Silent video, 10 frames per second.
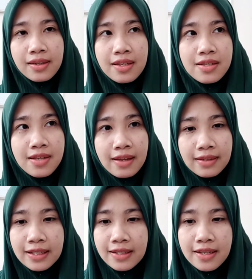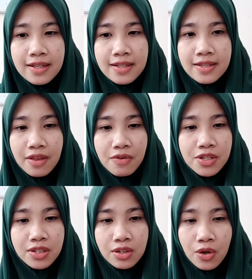the setting is there
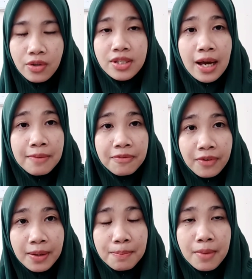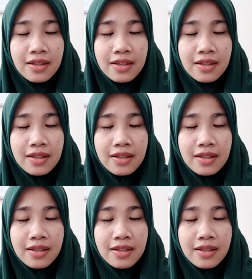is no time frame.